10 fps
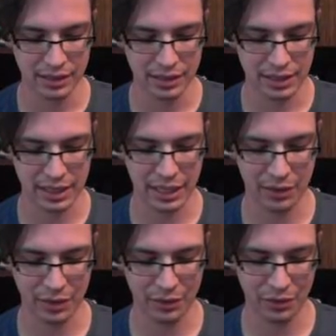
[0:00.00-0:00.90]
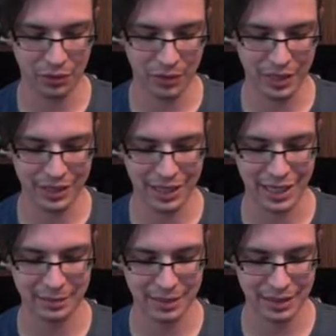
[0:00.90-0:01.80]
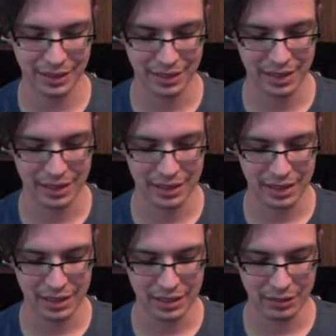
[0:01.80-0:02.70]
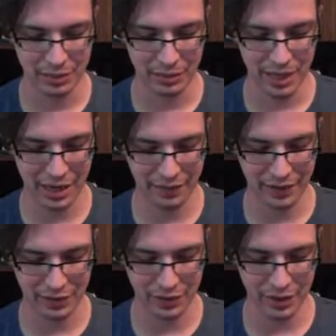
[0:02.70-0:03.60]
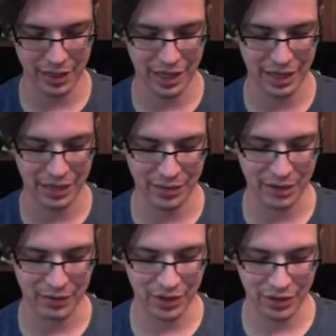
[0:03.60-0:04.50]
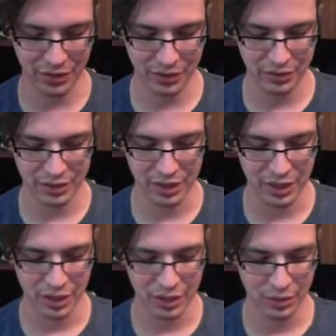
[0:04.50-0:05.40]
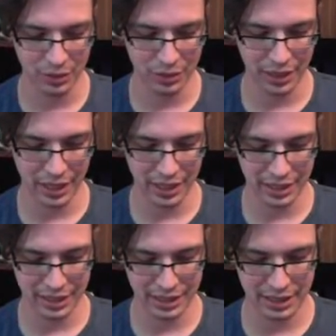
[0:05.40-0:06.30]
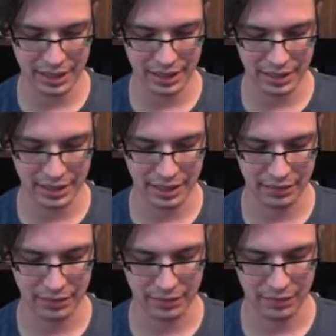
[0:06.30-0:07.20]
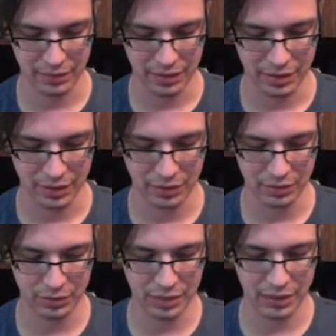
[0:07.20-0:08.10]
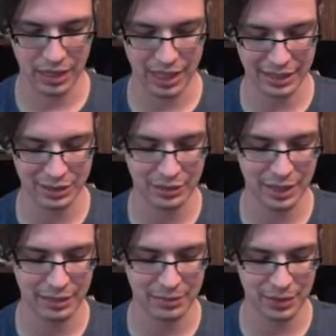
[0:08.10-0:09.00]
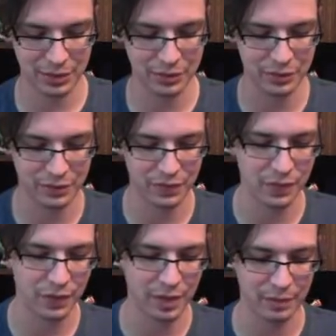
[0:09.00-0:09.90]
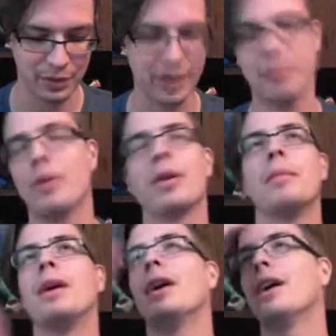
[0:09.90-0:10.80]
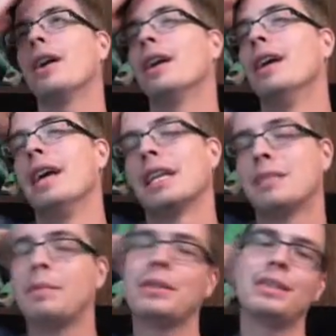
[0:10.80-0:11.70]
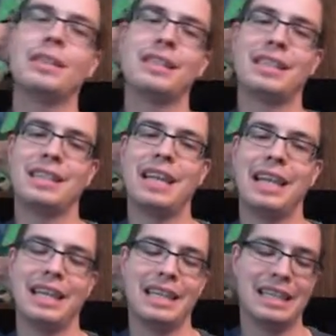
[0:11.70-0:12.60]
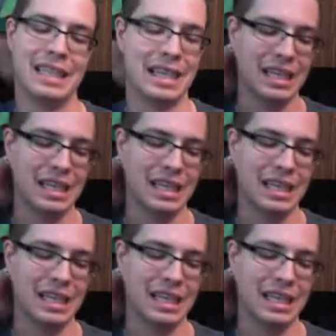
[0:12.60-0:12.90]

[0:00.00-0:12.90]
because I can only hold 3 at a time. So what do we have here? Totodile, I don't have one of those. Cool, ingots. Those last 2 items are used for upgrading Pokemon, experience, selling,